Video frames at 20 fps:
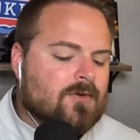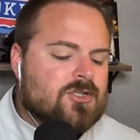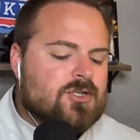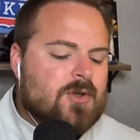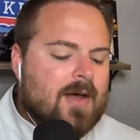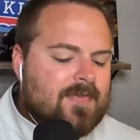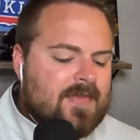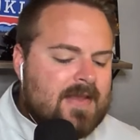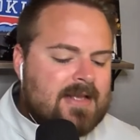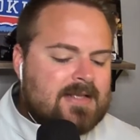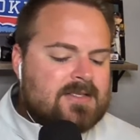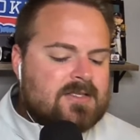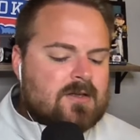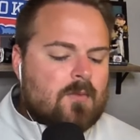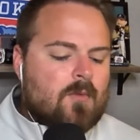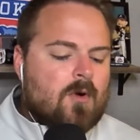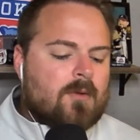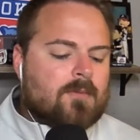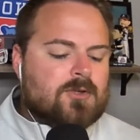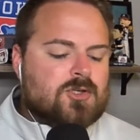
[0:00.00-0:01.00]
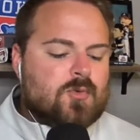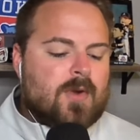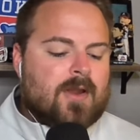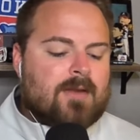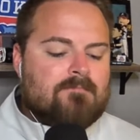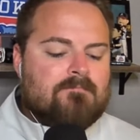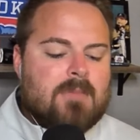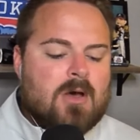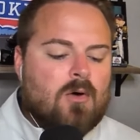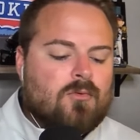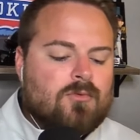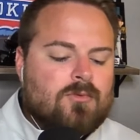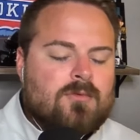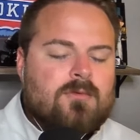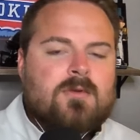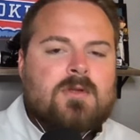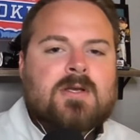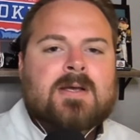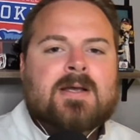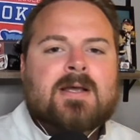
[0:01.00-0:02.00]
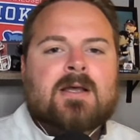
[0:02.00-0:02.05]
So I think it's somewhere between Milton